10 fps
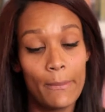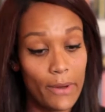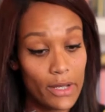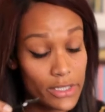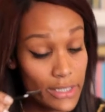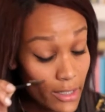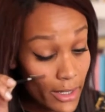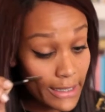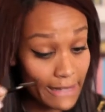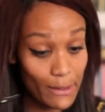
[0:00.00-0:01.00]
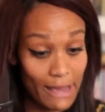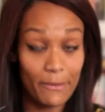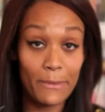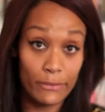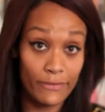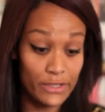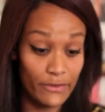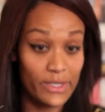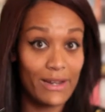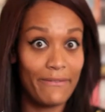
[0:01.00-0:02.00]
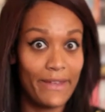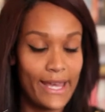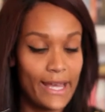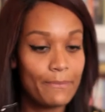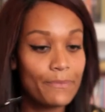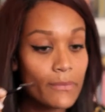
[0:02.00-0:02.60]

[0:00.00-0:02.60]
but to look, if you have a mirror in front of you, which I have here,